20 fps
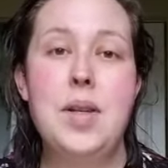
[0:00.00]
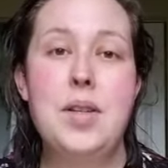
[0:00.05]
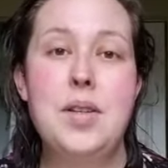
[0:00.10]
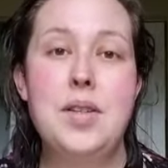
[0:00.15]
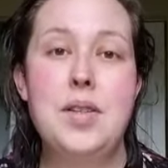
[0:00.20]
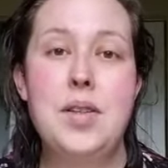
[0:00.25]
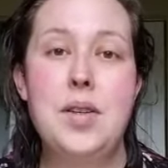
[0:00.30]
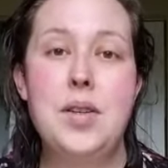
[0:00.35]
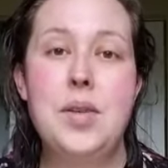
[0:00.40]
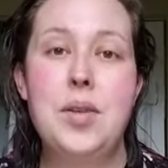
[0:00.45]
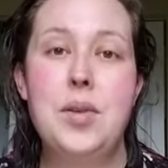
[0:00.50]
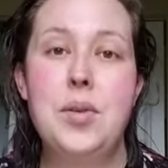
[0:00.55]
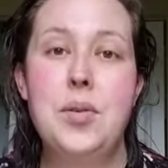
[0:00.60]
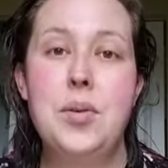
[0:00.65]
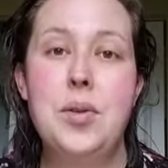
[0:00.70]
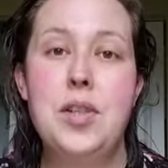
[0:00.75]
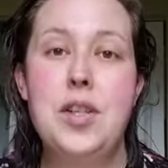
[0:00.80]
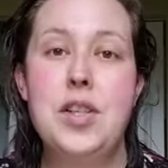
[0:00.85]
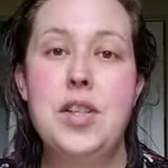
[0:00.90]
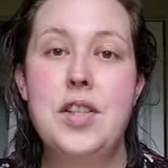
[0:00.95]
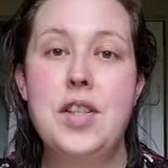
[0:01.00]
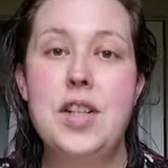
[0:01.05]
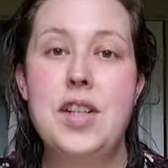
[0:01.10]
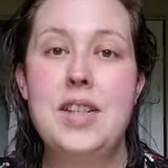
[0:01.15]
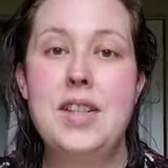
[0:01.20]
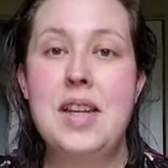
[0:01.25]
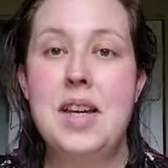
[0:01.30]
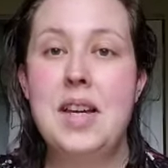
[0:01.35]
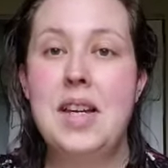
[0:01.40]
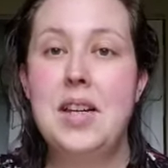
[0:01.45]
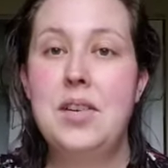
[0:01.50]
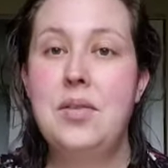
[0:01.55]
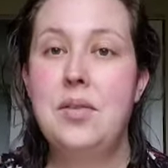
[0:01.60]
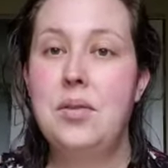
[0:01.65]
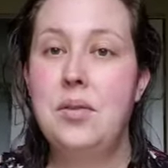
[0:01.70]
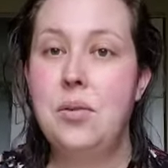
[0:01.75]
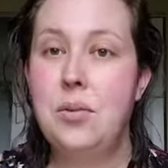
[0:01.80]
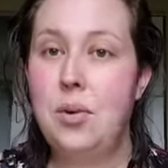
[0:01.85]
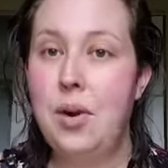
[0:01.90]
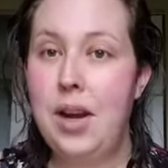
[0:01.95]
So we're just gonna dive
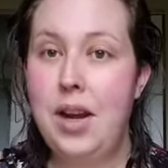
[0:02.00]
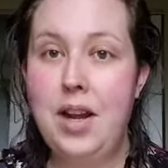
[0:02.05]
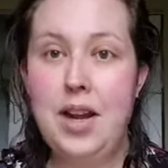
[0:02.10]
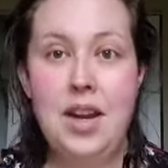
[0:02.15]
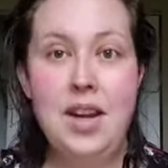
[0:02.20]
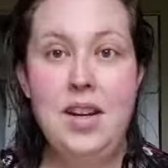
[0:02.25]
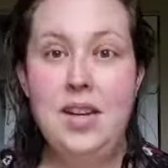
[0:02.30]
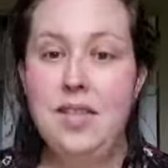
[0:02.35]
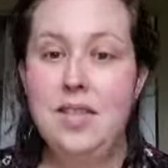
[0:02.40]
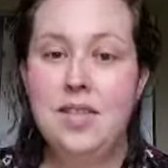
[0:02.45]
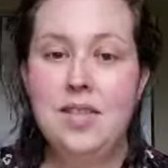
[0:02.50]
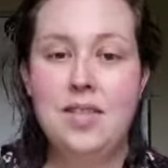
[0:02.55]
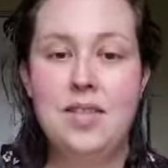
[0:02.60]
right in.